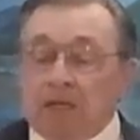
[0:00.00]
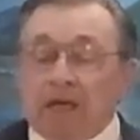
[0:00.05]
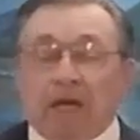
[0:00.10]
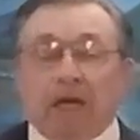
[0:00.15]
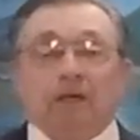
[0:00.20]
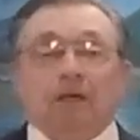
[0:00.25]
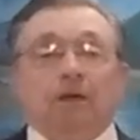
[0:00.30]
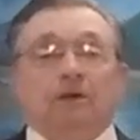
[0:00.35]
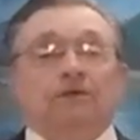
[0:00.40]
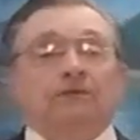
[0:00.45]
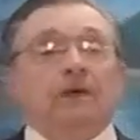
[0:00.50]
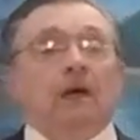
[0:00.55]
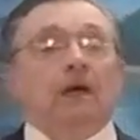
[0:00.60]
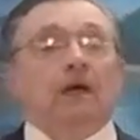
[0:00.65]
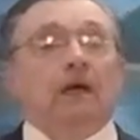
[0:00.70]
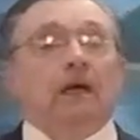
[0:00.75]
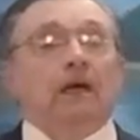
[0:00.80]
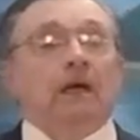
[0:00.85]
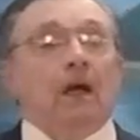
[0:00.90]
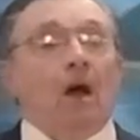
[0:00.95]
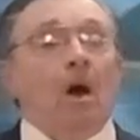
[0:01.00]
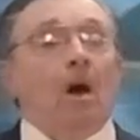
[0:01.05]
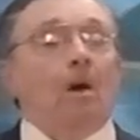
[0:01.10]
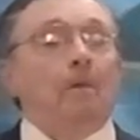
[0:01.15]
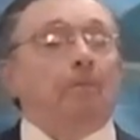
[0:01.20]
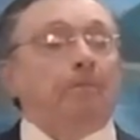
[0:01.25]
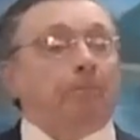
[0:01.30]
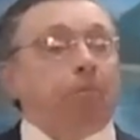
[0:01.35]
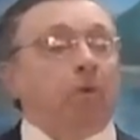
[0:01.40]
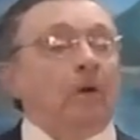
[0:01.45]
in a day
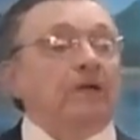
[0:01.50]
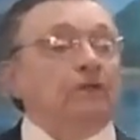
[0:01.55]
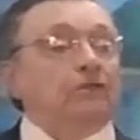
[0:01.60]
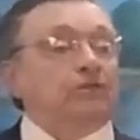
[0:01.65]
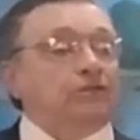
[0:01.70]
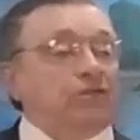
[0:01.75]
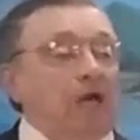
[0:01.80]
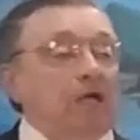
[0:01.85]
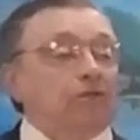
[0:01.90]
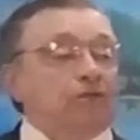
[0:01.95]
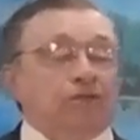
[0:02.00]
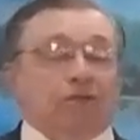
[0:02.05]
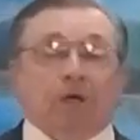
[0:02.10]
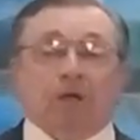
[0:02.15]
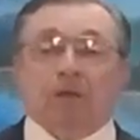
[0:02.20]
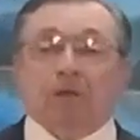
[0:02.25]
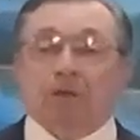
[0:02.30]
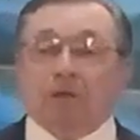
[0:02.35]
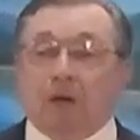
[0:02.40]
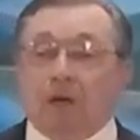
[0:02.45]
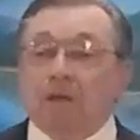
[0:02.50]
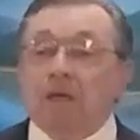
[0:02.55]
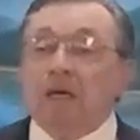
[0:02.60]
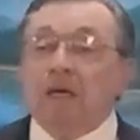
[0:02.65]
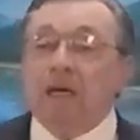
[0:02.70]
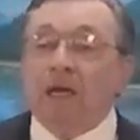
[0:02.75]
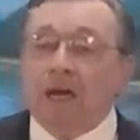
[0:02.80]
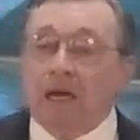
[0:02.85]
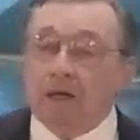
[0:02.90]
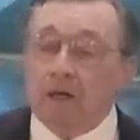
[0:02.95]
of pretension,
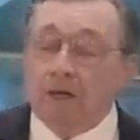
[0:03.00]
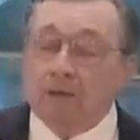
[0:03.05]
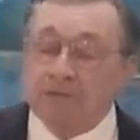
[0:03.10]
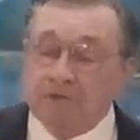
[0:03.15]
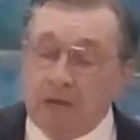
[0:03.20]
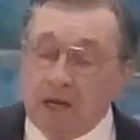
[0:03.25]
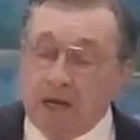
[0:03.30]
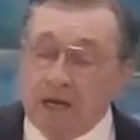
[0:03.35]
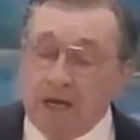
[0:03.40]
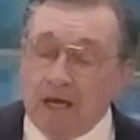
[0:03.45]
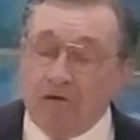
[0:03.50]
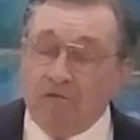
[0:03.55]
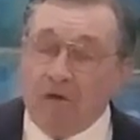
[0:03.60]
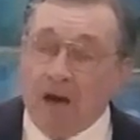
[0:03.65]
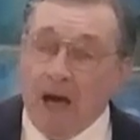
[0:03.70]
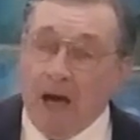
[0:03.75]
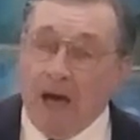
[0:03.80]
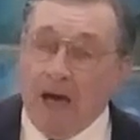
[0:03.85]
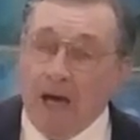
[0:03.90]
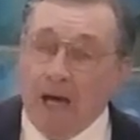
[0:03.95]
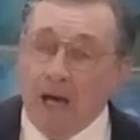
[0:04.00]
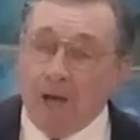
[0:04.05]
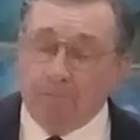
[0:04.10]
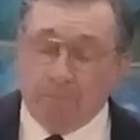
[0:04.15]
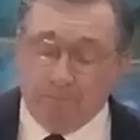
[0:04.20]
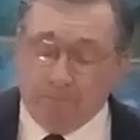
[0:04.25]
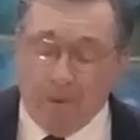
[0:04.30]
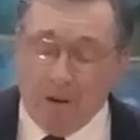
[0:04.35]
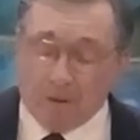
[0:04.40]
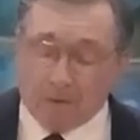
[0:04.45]
in a day of
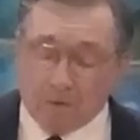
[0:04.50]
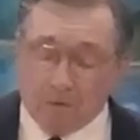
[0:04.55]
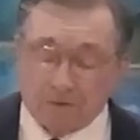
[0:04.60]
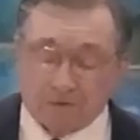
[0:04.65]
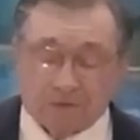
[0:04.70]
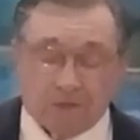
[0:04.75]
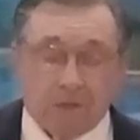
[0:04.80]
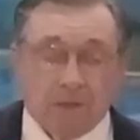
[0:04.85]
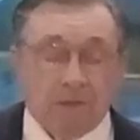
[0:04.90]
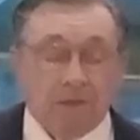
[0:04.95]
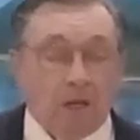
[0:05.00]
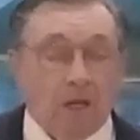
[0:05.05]
hypocrisy.